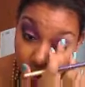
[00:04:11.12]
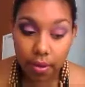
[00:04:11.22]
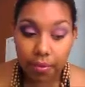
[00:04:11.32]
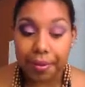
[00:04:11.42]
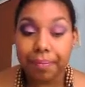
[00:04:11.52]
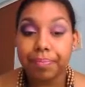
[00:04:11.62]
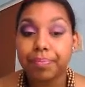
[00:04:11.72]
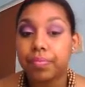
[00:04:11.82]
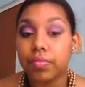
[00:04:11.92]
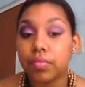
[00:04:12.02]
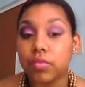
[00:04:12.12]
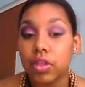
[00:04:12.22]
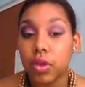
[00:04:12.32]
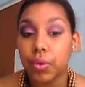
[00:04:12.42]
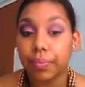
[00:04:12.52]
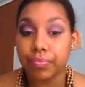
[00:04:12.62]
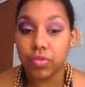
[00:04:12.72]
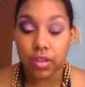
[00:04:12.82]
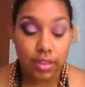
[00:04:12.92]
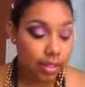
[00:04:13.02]
Okay, so
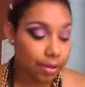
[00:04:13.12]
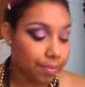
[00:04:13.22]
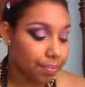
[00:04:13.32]
just like that.